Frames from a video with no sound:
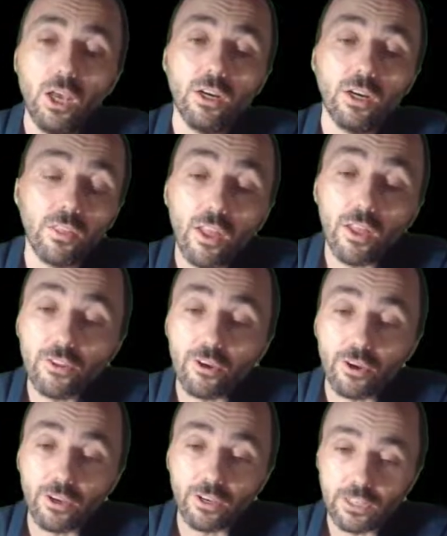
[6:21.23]

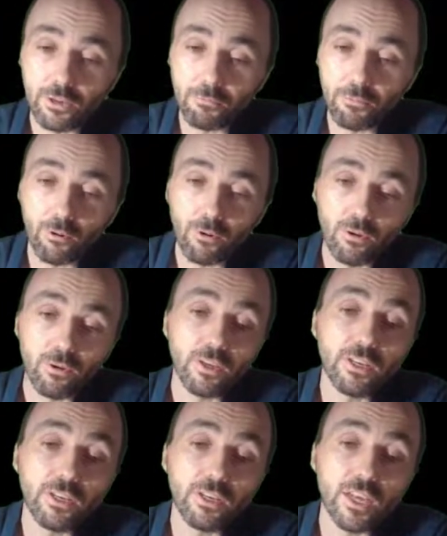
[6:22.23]
Another example
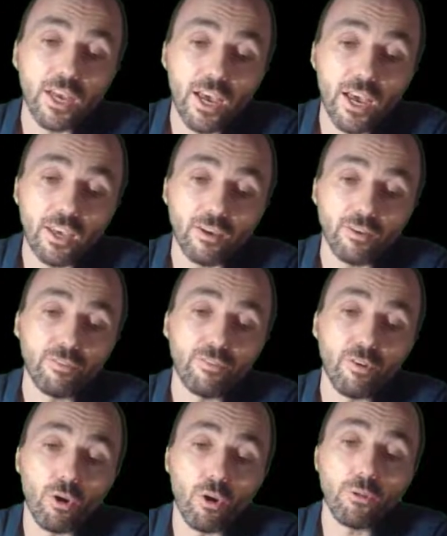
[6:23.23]
is A
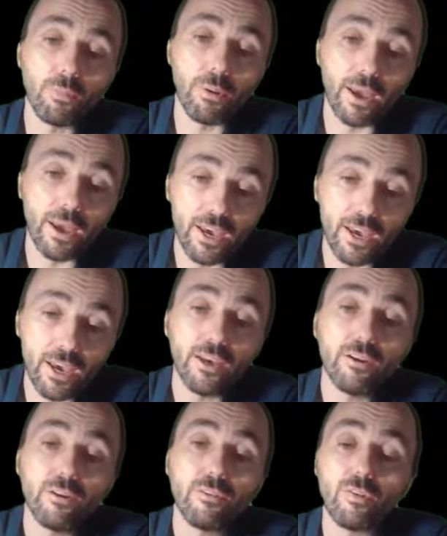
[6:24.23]
followed by A
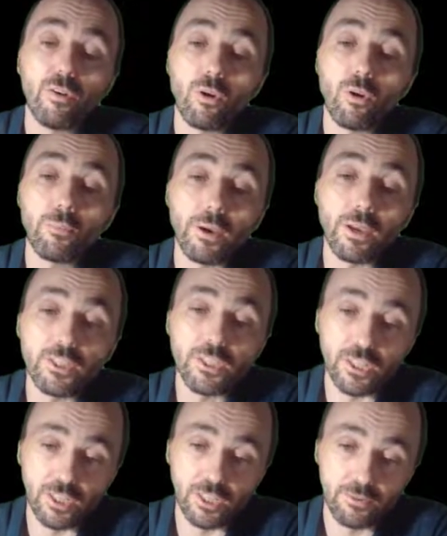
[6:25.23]
followed by
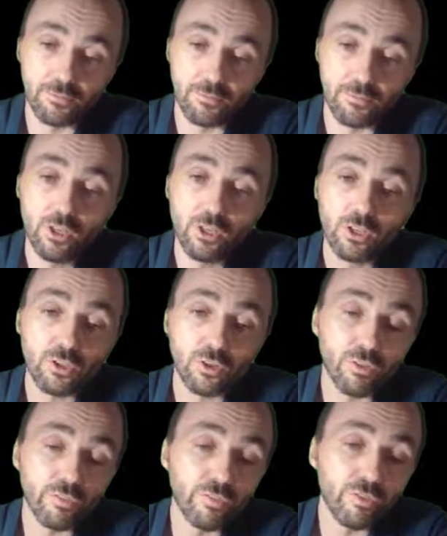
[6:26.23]
C. So
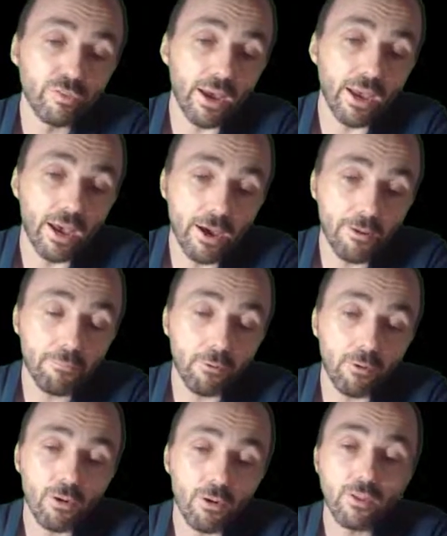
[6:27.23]
if you buy
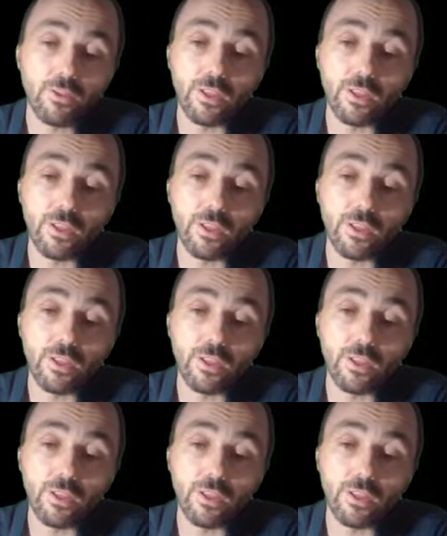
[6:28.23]
apple,